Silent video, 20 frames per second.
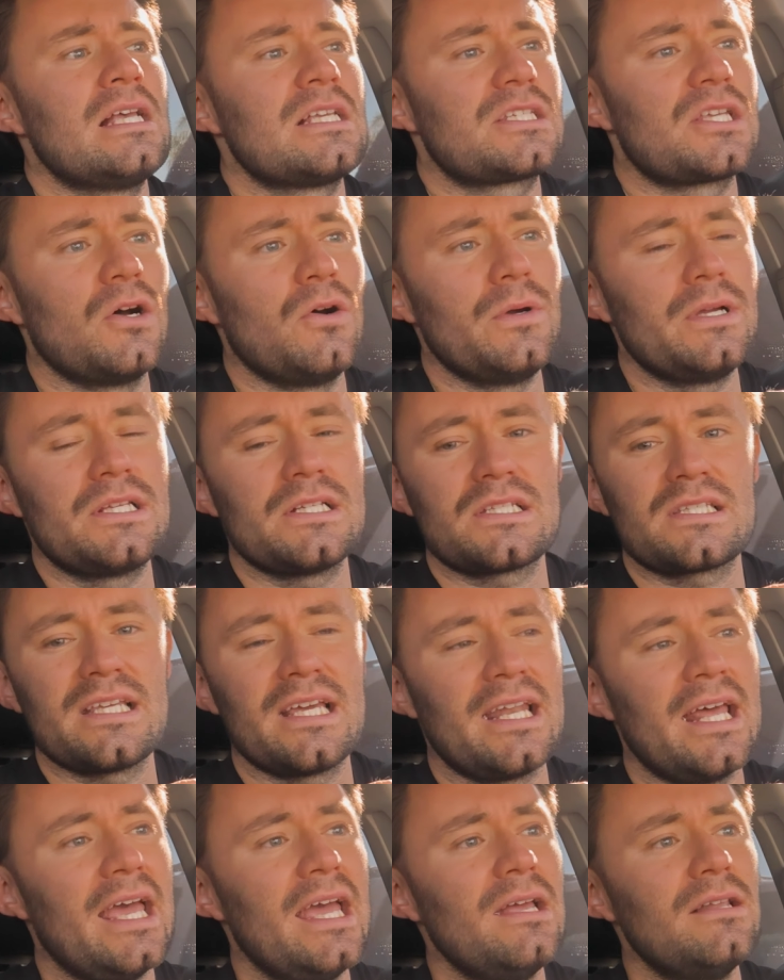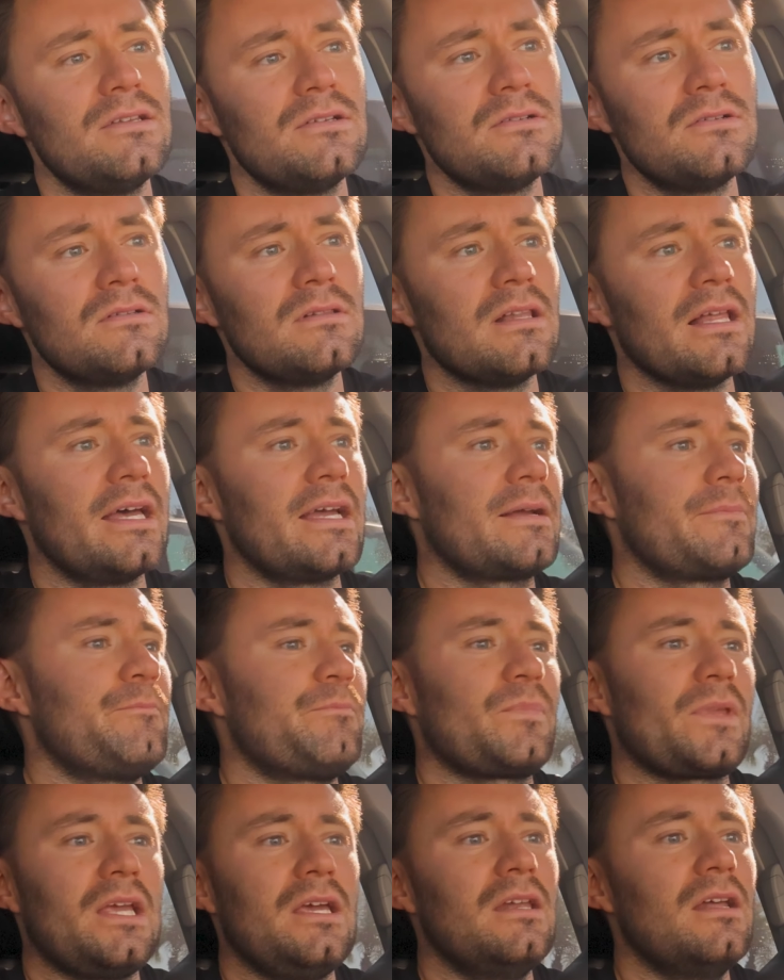So we just said, hey dude, like,
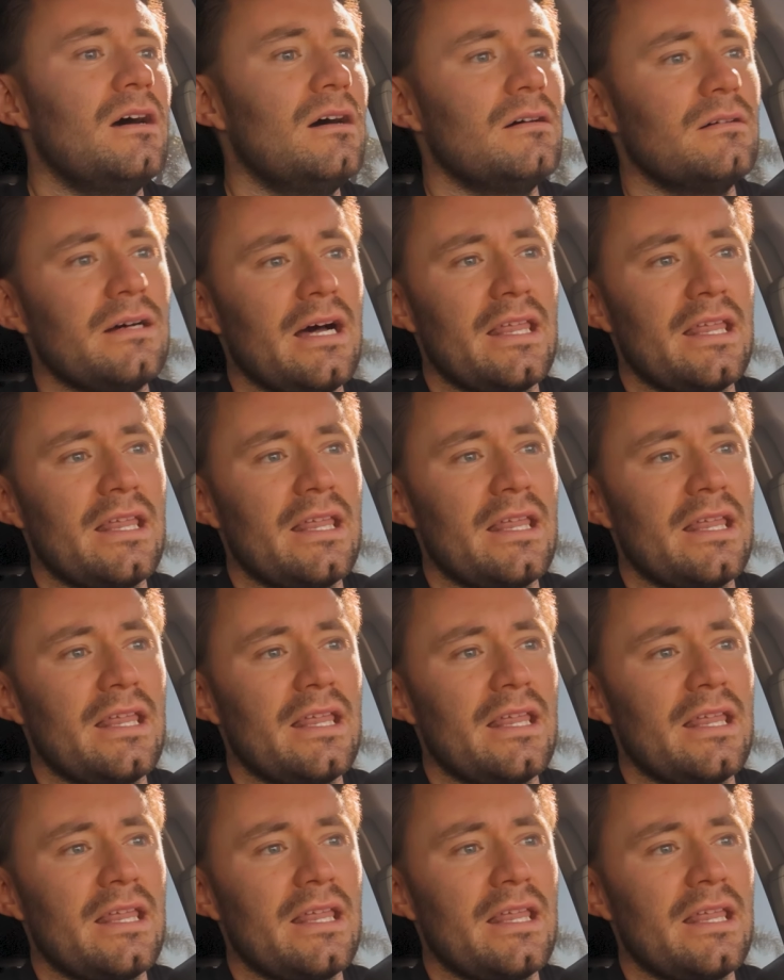you know,